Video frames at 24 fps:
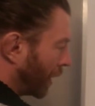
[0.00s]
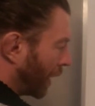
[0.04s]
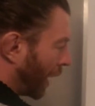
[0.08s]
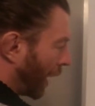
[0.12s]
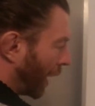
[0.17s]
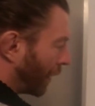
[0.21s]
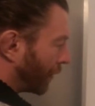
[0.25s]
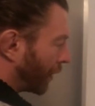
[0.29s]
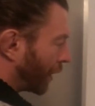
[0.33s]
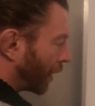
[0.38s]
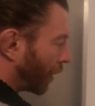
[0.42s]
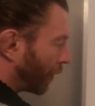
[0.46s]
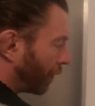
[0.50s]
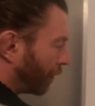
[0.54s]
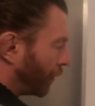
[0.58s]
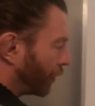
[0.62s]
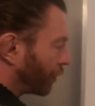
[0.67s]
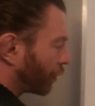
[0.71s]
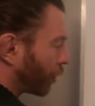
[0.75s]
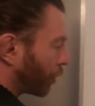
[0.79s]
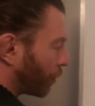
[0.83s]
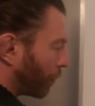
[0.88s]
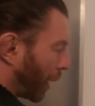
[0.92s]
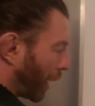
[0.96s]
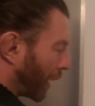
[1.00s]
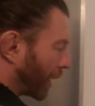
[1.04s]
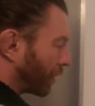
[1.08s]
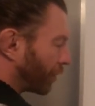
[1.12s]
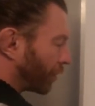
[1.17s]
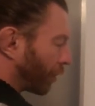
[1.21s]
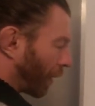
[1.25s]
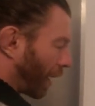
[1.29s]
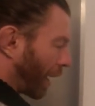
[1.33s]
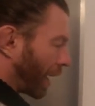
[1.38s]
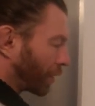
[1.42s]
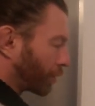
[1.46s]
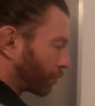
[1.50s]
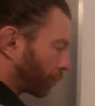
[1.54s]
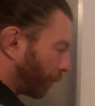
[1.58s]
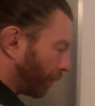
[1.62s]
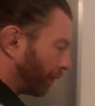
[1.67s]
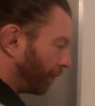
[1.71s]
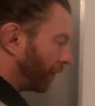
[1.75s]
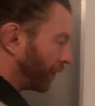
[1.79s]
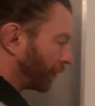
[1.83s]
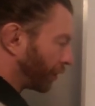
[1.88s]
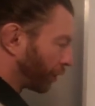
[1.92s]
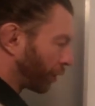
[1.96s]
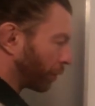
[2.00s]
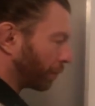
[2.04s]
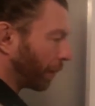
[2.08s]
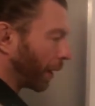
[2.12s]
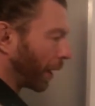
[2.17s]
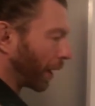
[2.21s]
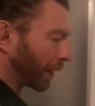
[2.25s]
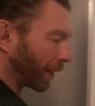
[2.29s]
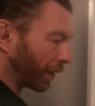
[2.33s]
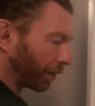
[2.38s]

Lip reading: And then our physical body is our actual physical body.